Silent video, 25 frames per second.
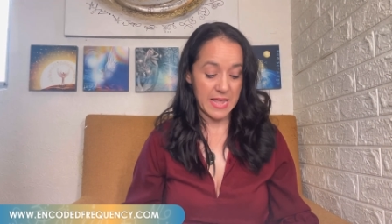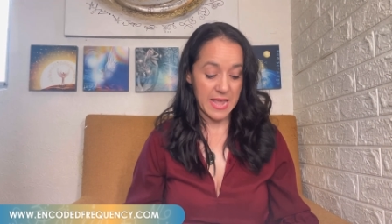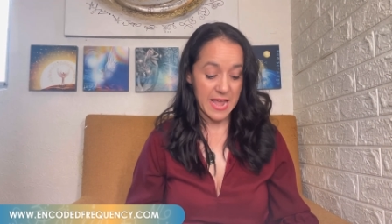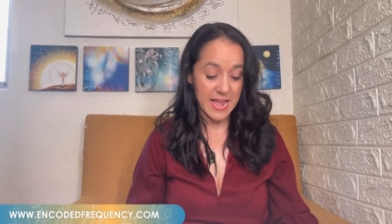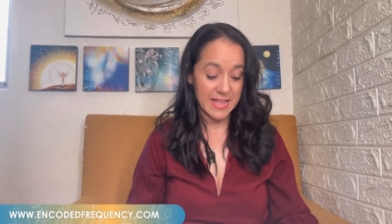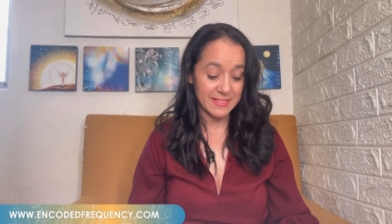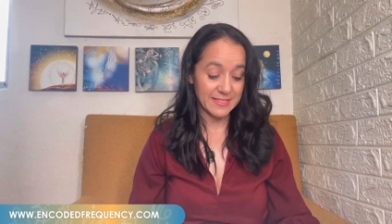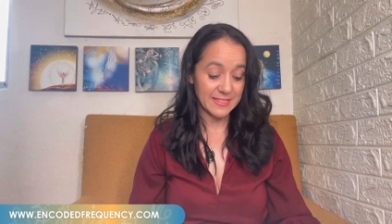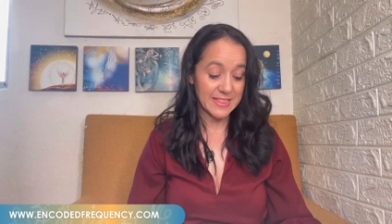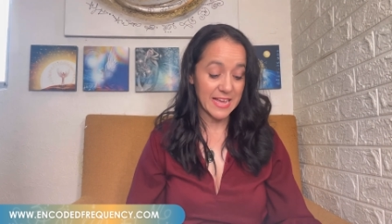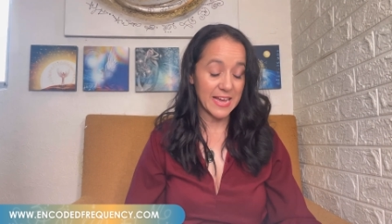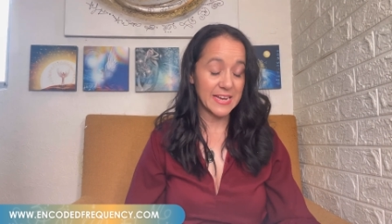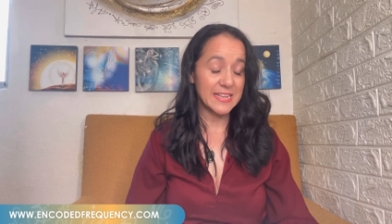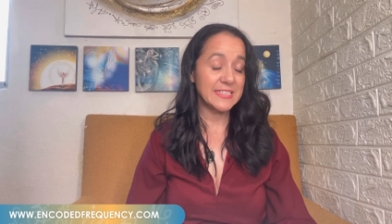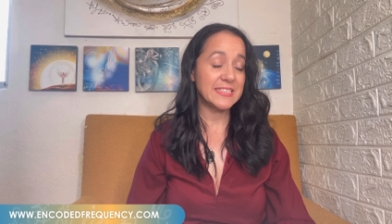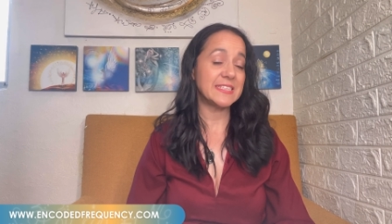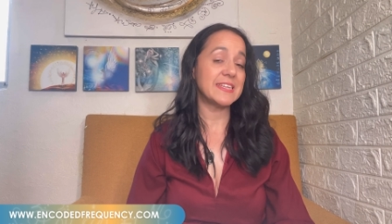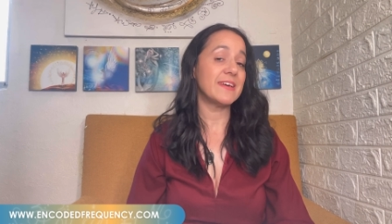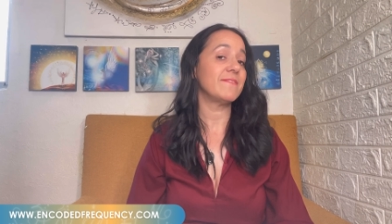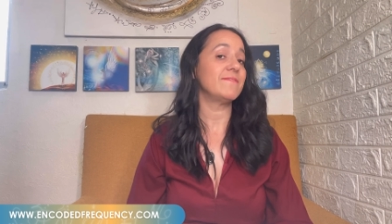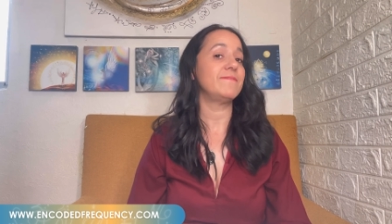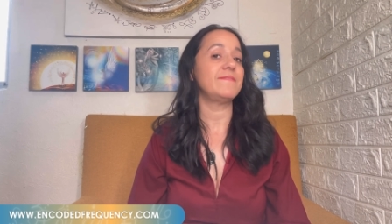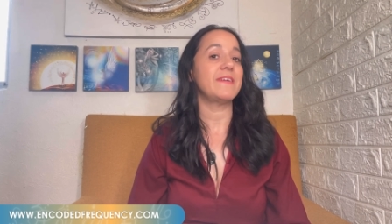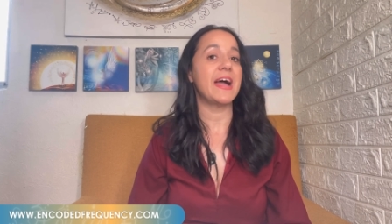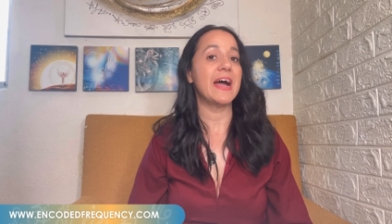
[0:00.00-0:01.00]
And that is
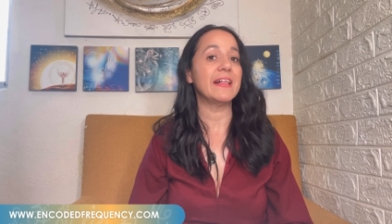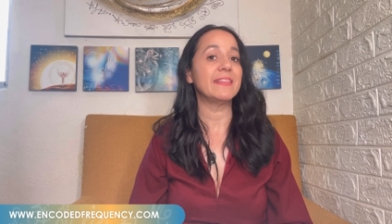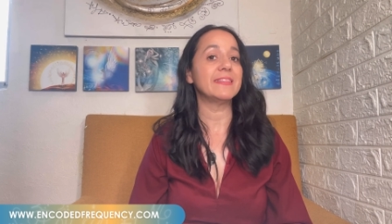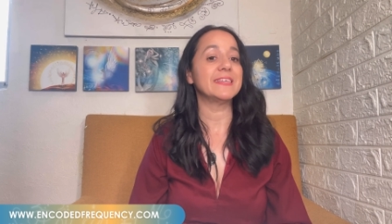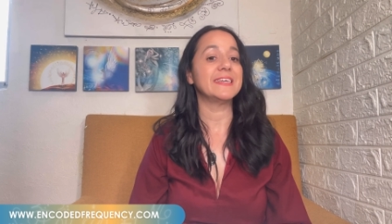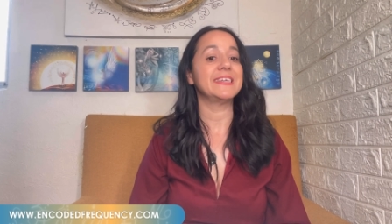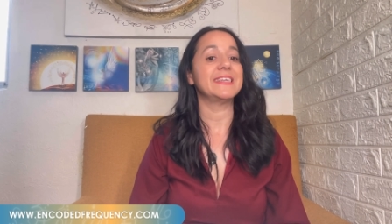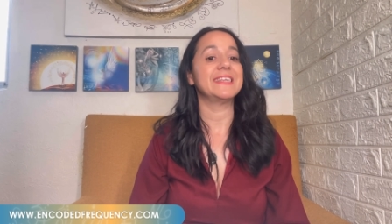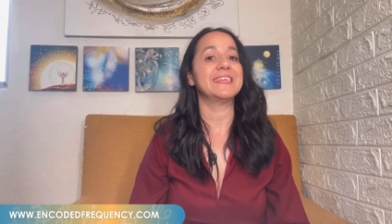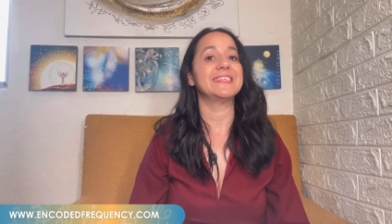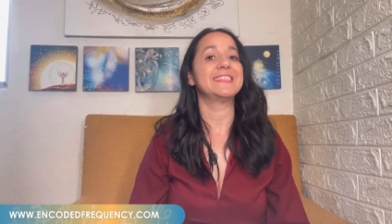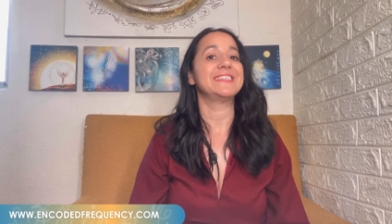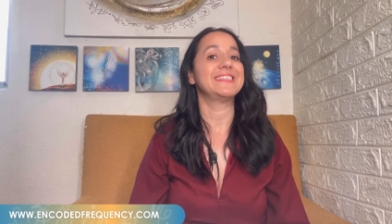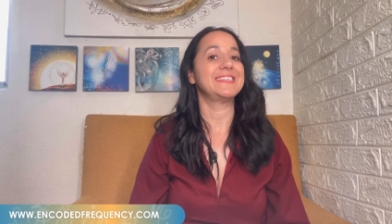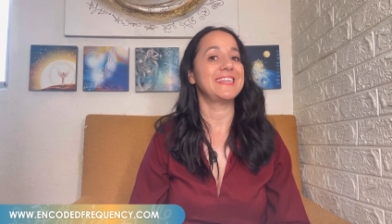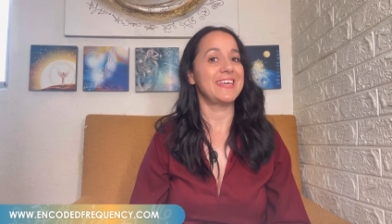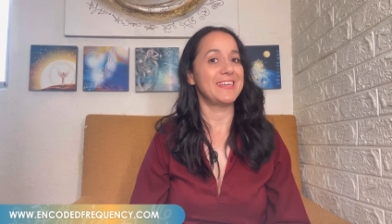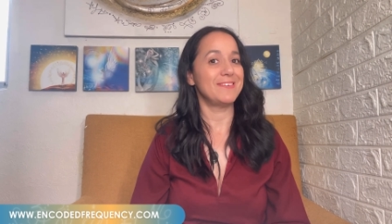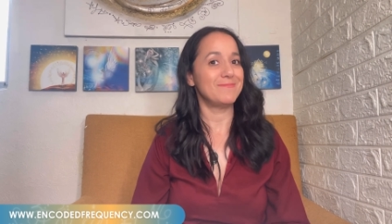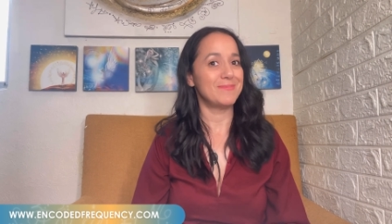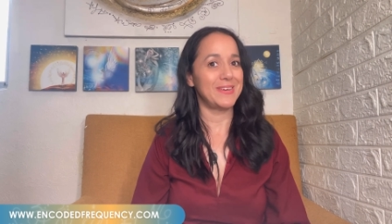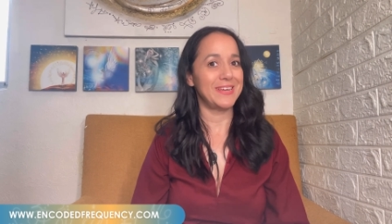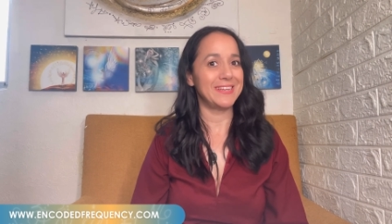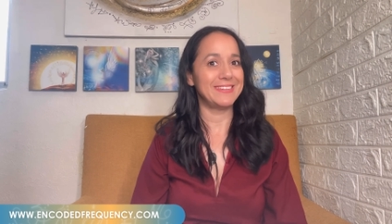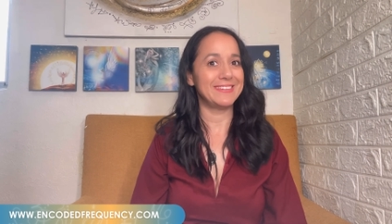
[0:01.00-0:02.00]
a valid
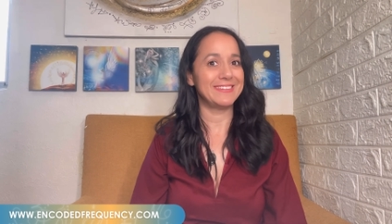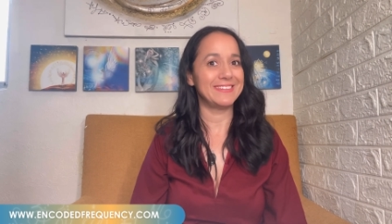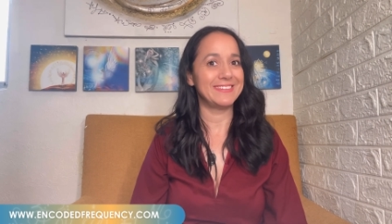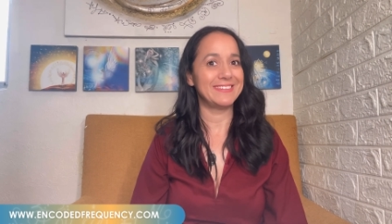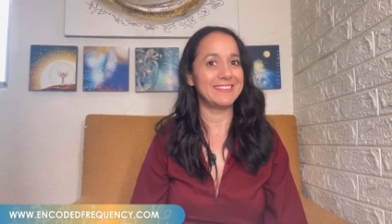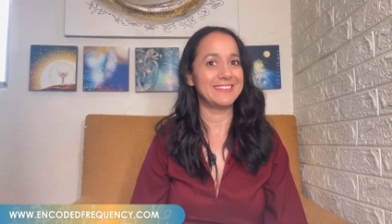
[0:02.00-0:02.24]
statement.